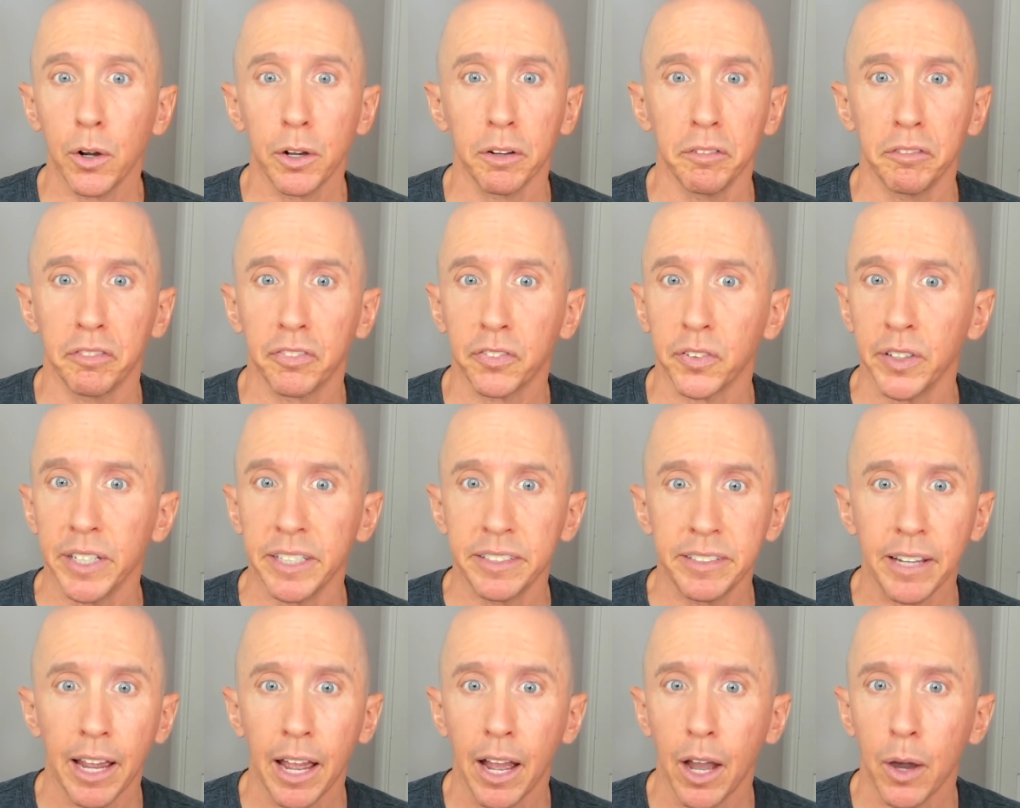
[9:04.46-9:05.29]
and
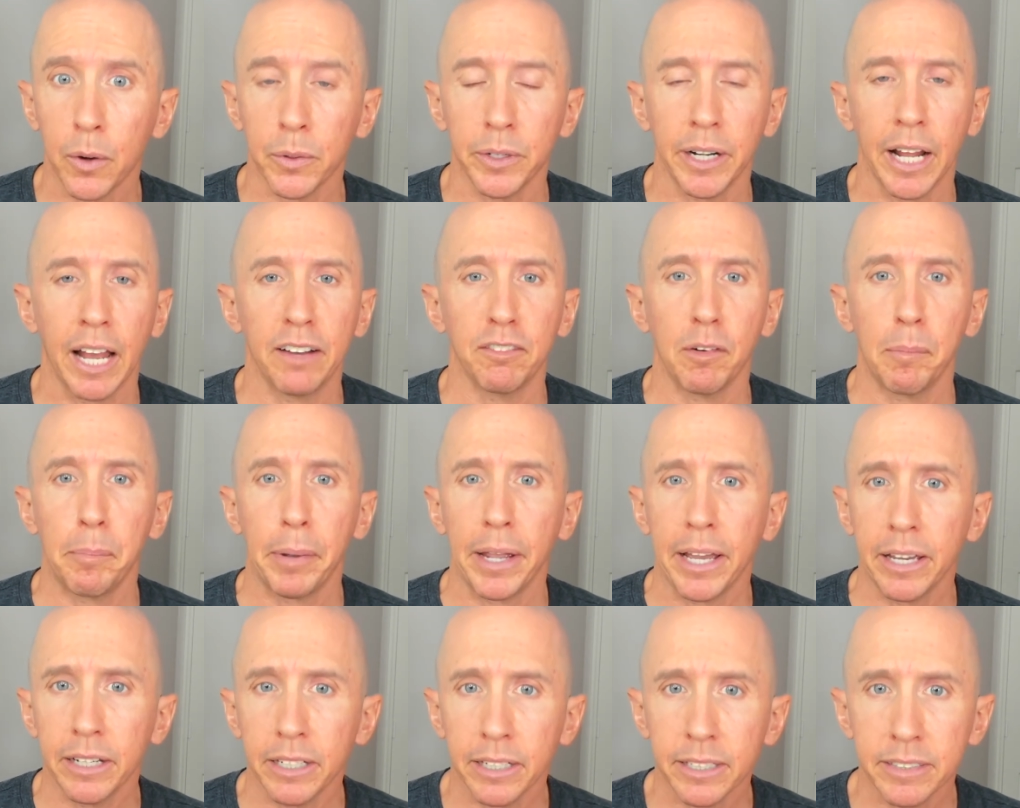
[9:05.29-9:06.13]
freaked out and have a
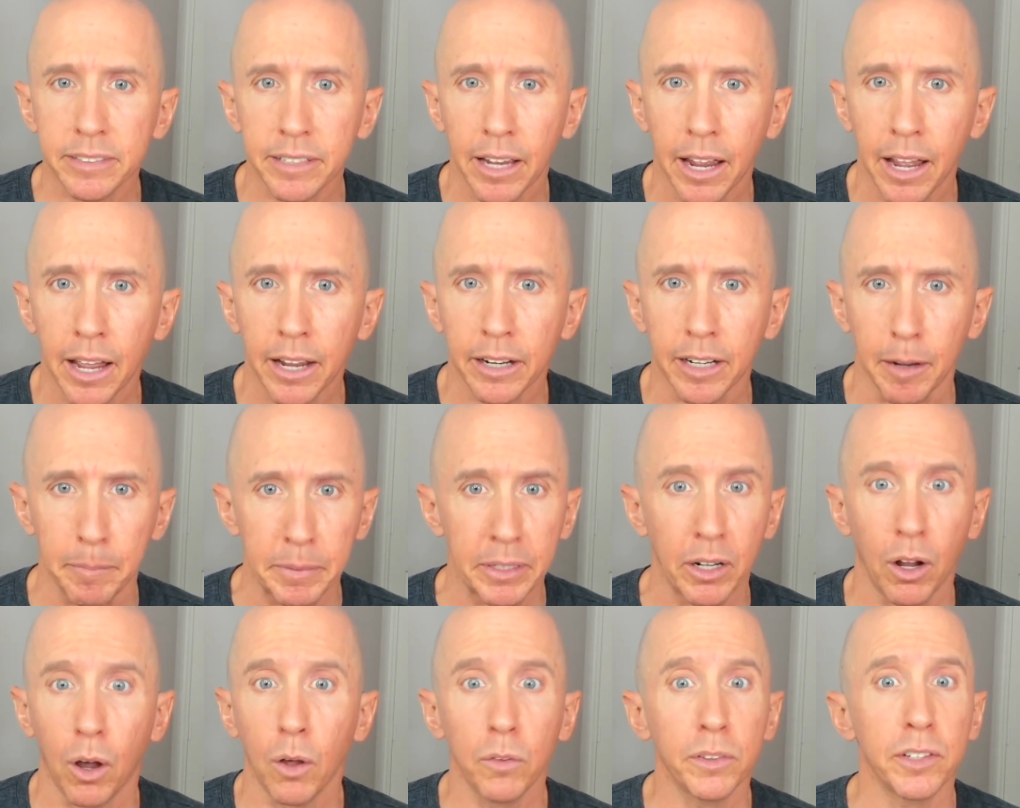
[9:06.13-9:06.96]
panic attack. I
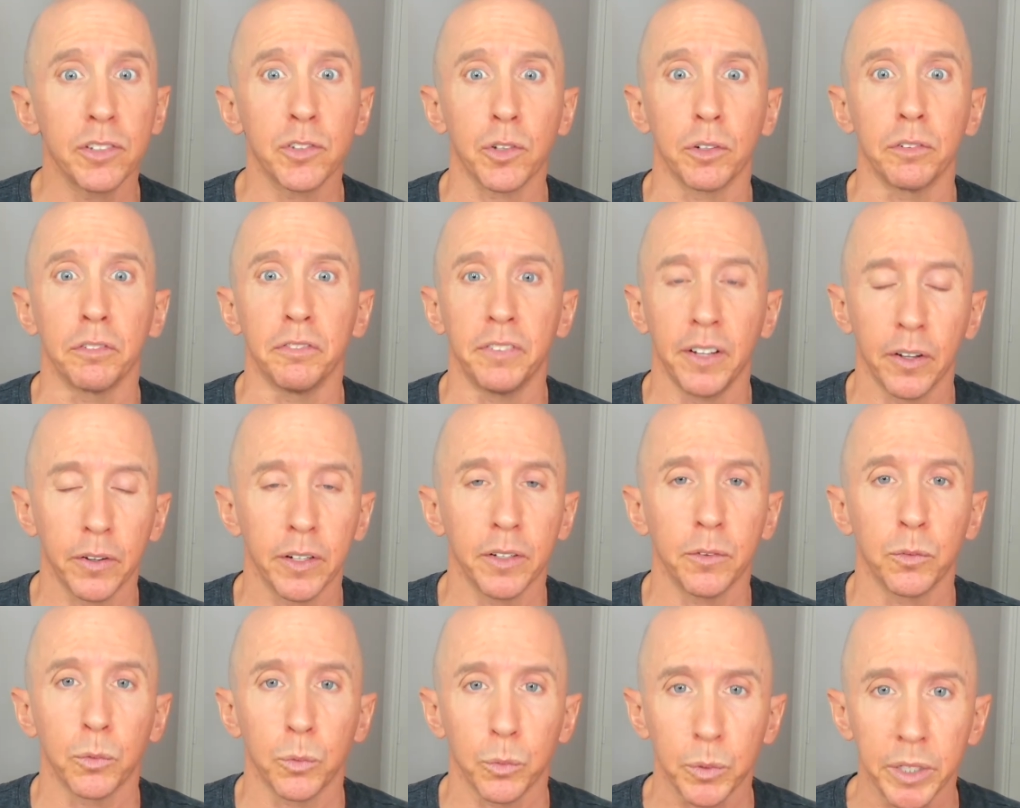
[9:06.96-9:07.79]
mean, all these are very
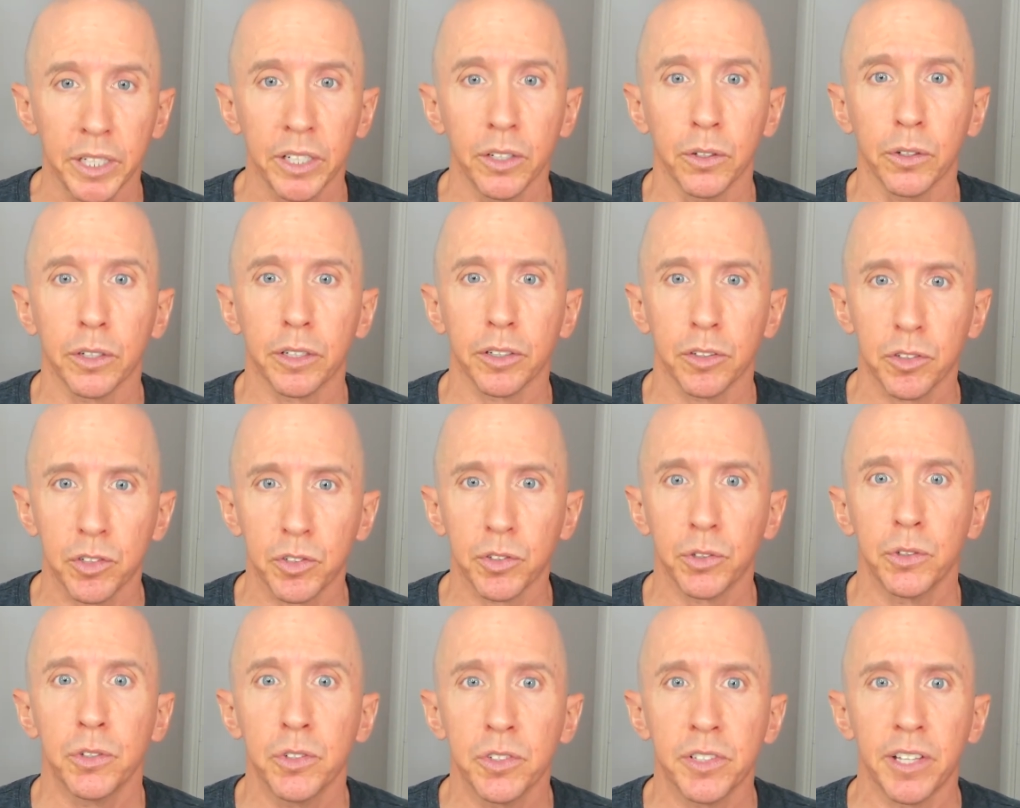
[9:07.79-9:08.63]
real
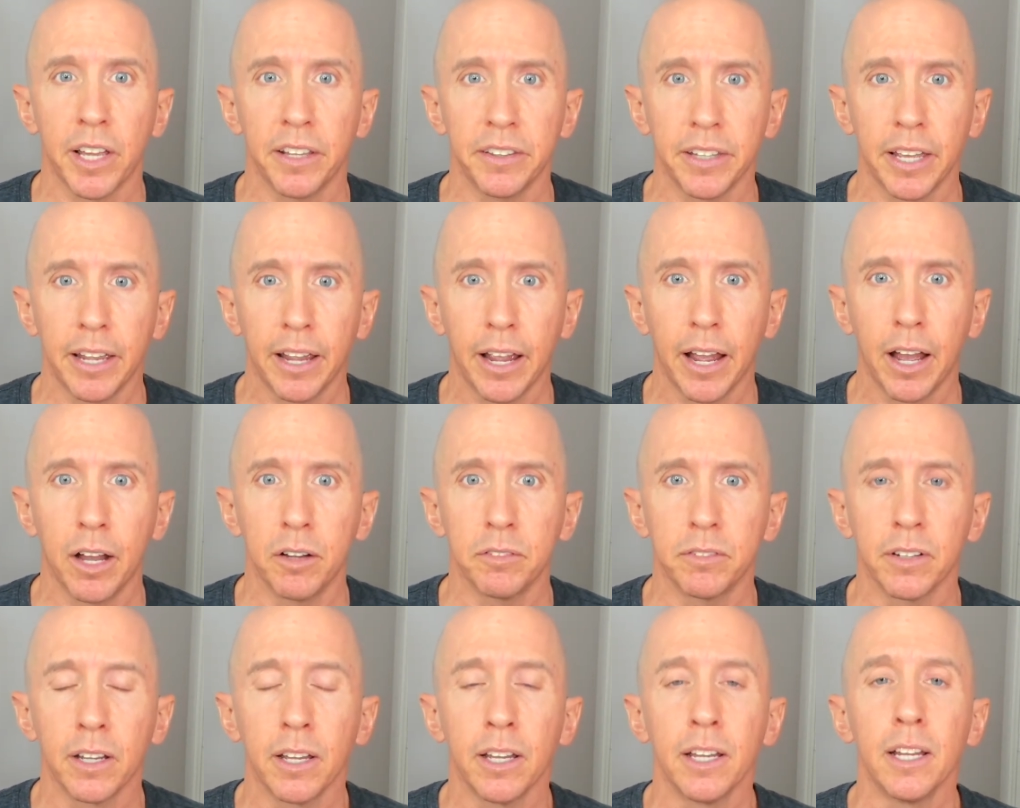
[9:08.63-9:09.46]
concerns that they
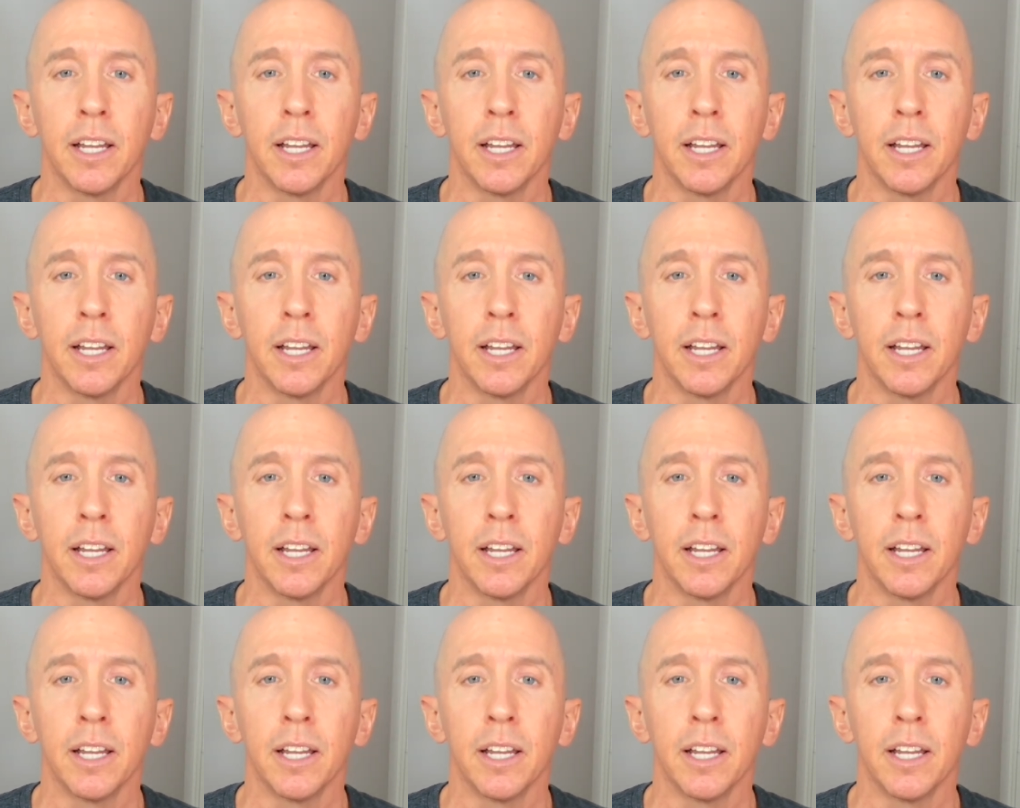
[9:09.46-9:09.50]
have.